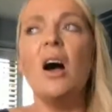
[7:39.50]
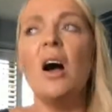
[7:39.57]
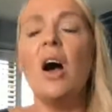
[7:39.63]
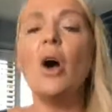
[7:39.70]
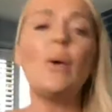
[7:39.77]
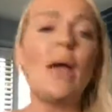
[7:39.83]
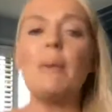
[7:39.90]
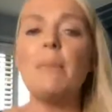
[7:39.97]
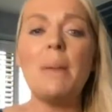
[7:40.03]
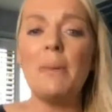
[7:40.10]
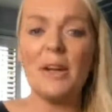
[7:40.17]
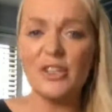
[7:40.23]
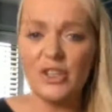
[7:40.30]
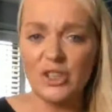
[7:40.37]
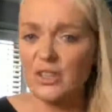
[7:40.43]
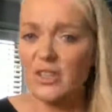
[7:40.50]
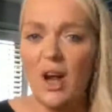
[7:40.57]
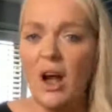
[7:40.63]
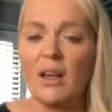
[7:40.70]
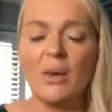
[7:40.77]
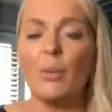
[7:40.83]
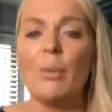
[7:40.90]
okay, maybe I should just
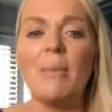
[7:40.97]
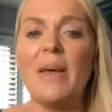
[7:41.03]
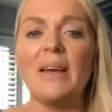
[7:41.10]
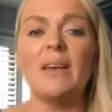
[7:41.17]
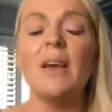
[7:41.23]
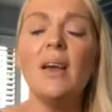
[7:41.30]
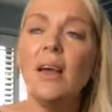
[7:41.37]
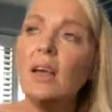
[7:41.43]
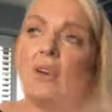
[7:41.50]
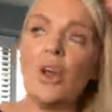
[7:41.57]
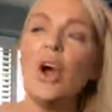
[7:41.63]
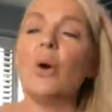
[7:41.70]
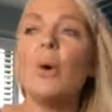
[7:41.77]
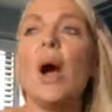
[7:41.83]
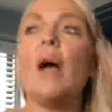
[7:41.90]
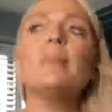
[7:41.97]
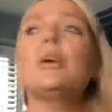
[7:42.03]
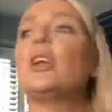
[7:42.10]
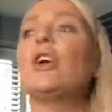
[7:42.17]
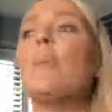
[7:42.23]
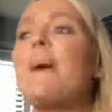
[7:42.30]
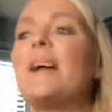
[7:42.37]
target women. No, I'm
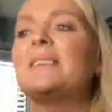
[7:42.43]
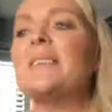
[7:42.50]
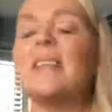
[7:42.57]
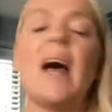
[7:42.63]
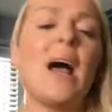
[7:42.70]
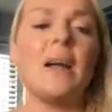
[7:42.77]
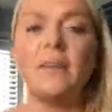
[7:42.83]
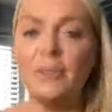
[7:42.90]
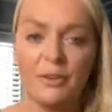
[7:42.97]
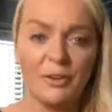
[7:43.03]
going to go back to that.